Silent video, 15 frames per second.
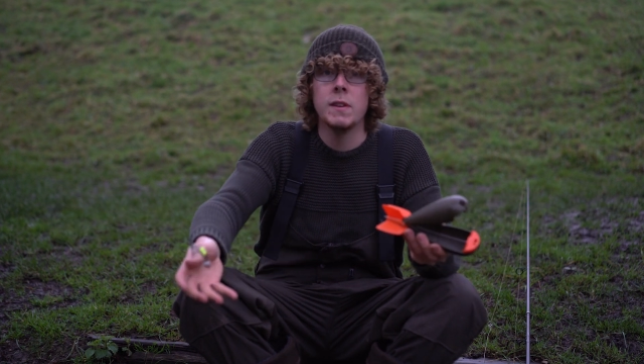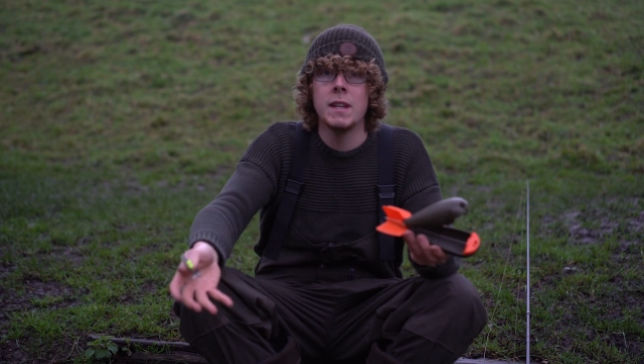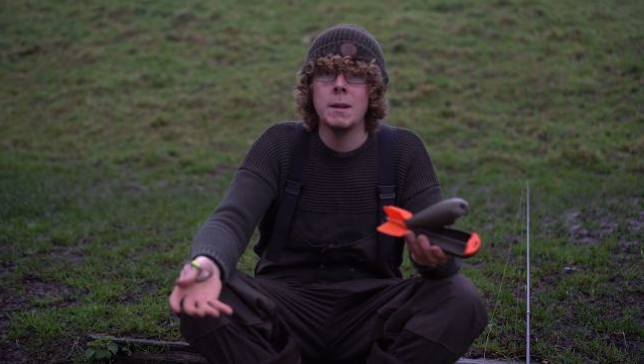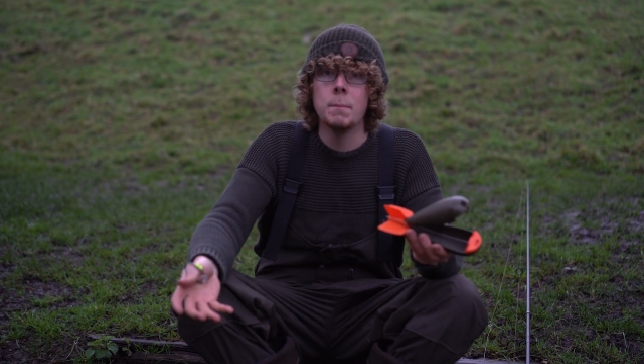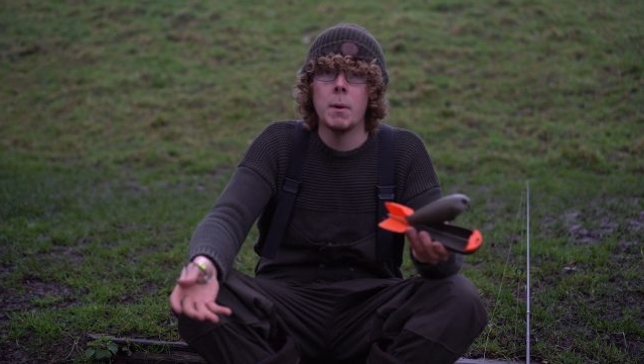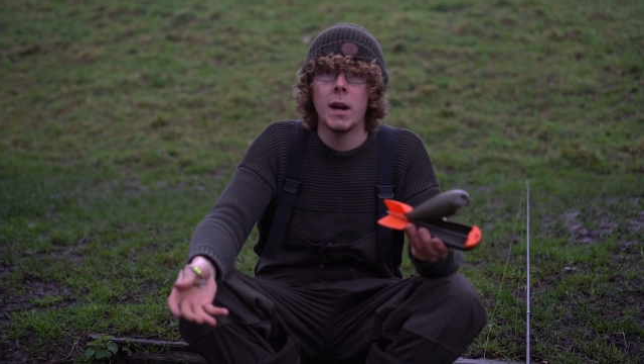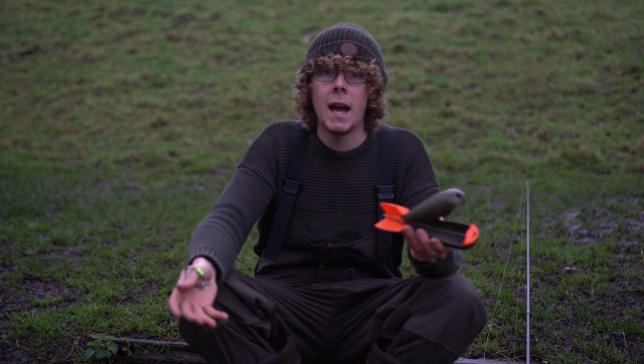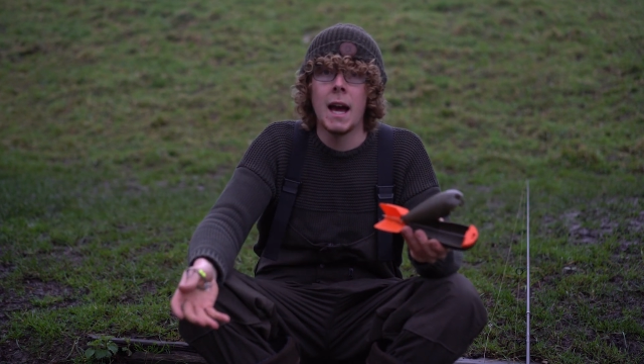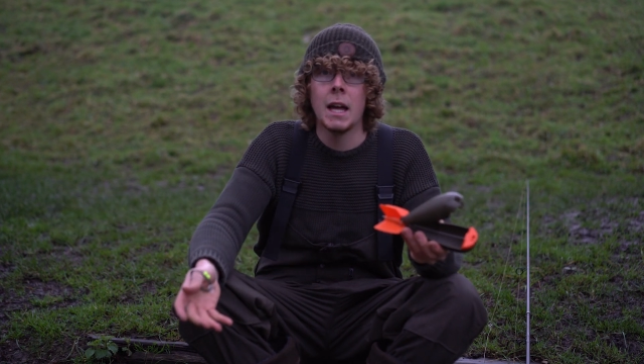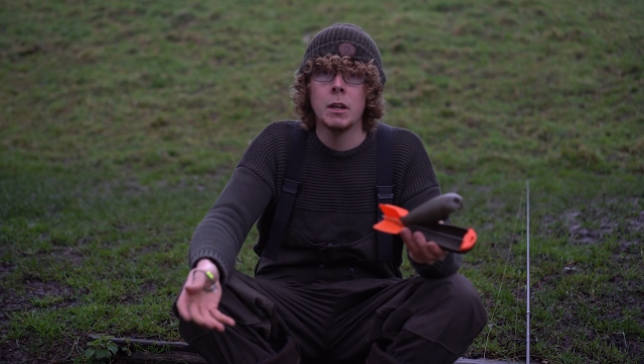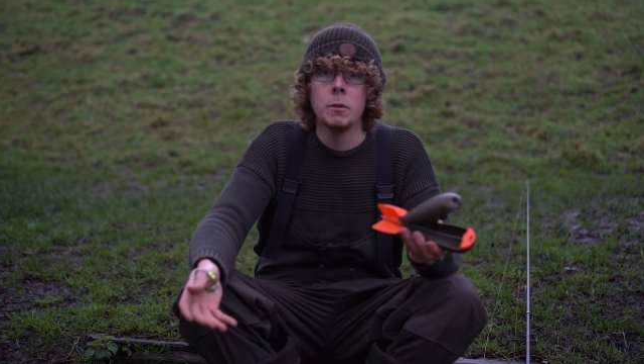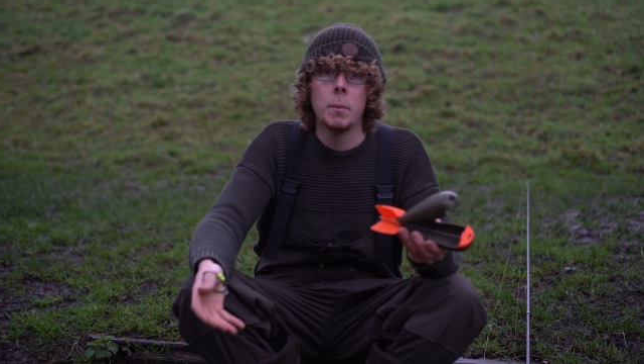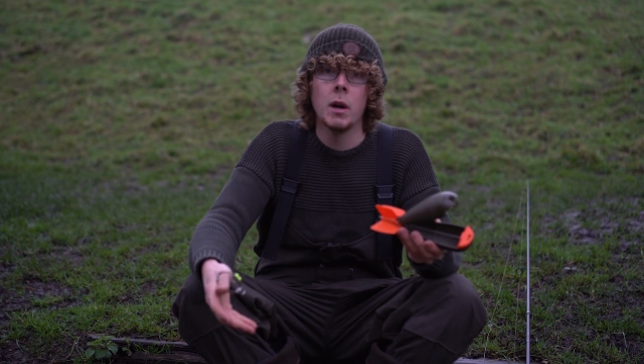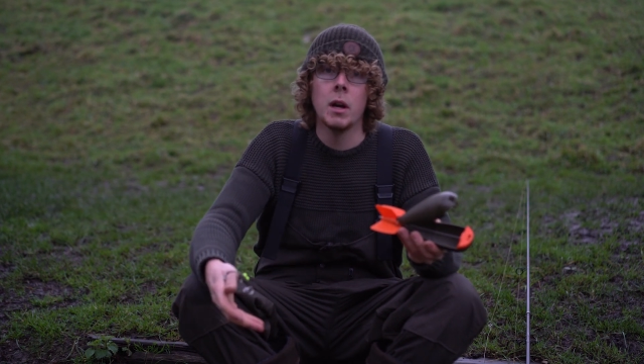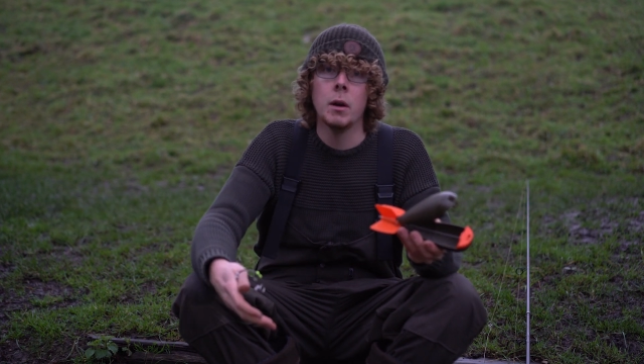feeding by
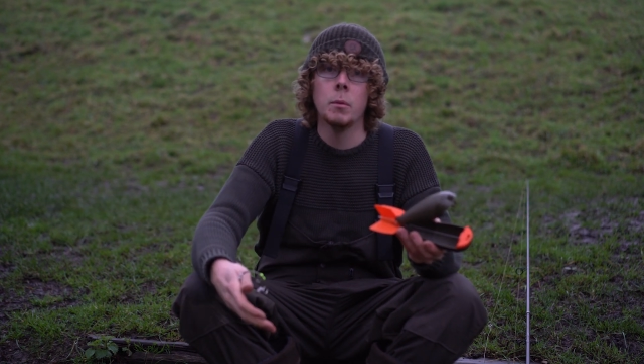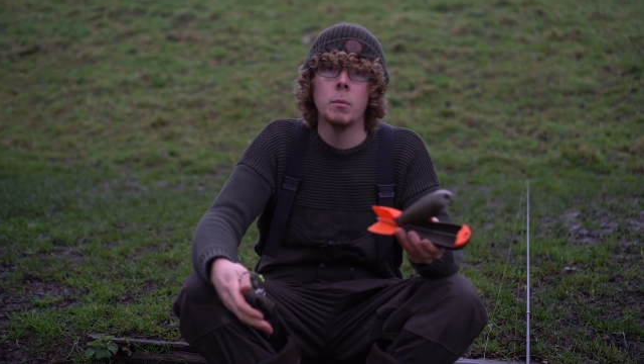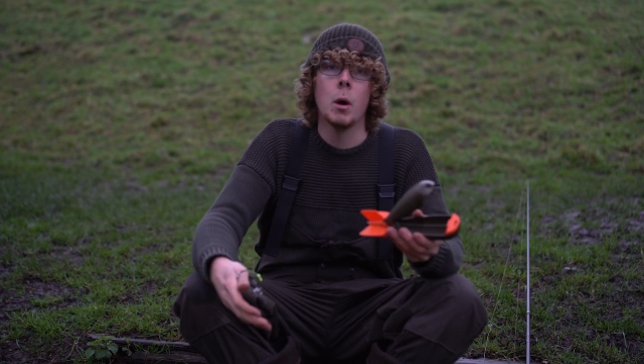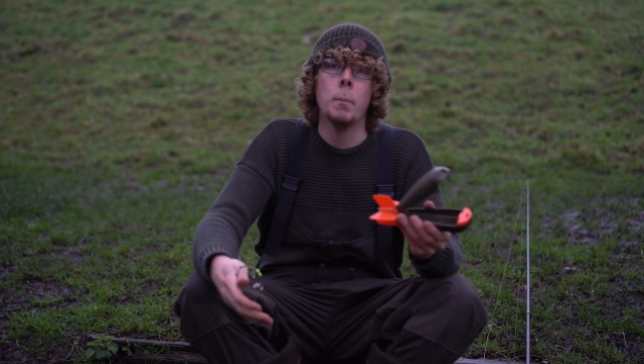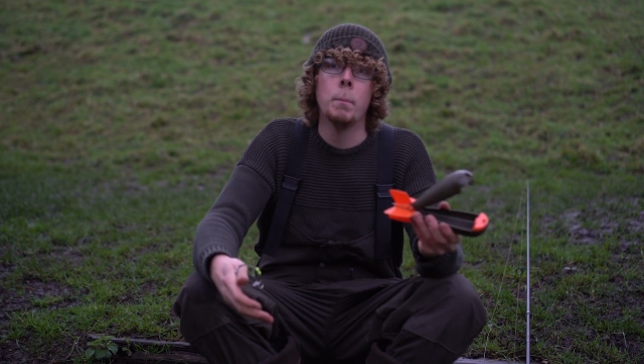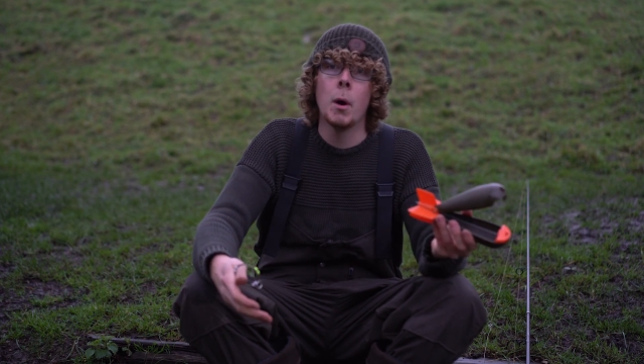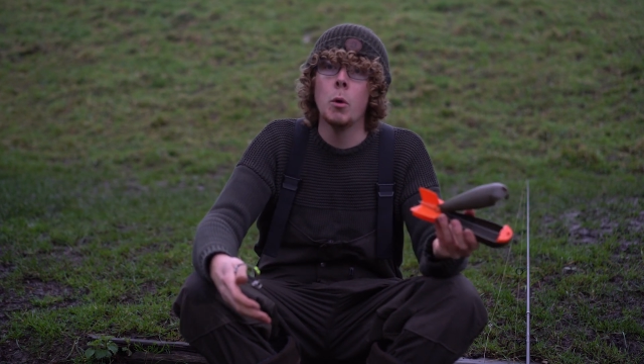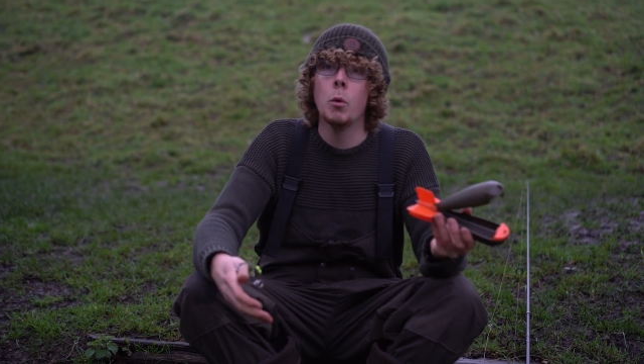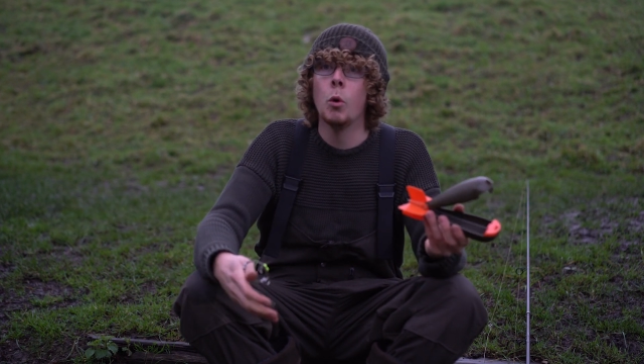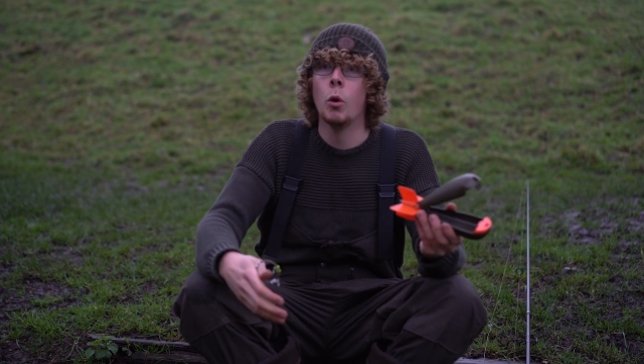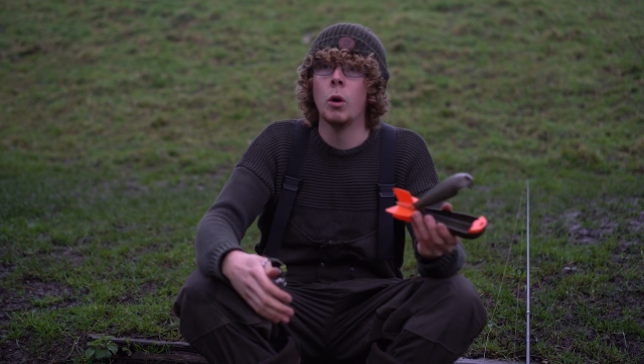hand by a boat,